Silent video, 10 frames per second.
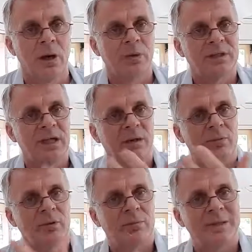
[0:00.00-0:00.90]
What
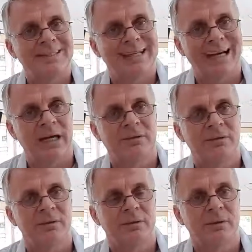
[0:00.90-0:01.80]
came to be is
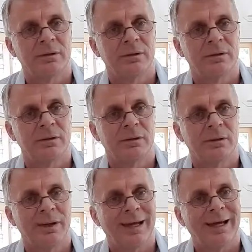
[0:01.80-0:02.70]
life,
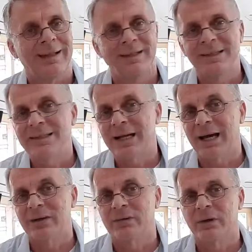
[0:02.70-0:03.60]
and this
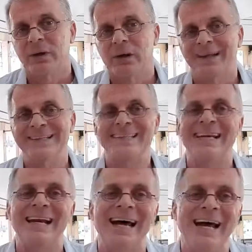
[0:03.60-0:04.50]
life is
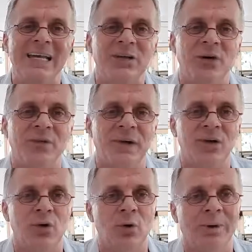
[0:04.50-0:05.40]
the light of a
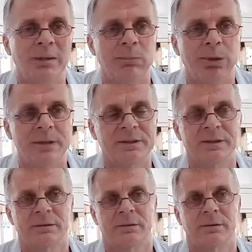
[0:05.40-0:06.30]
human
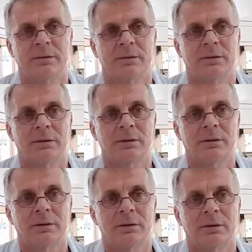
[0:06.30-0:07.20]
person.
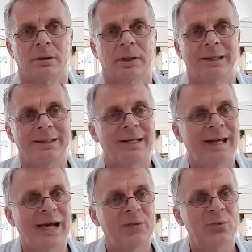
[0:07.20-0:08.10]

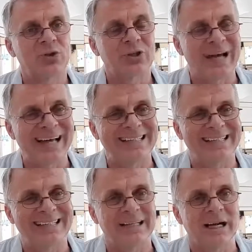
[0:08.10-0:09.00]
The light which
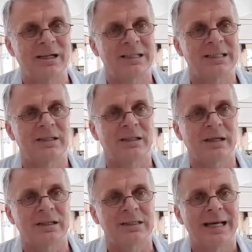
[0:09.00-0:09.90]
shines in the darkness, and the
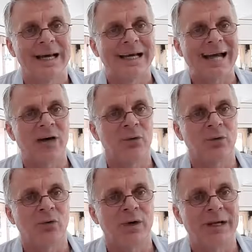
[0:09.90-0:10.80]
darkness
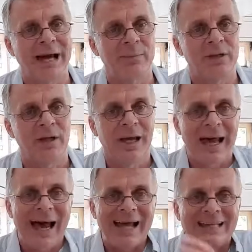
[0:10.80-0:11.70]
cannot overcome it.
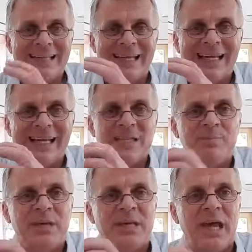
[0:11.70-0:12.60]
And
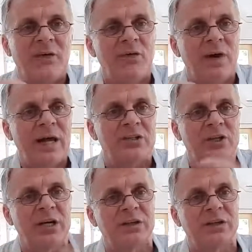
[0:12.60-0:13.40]
it became flesh.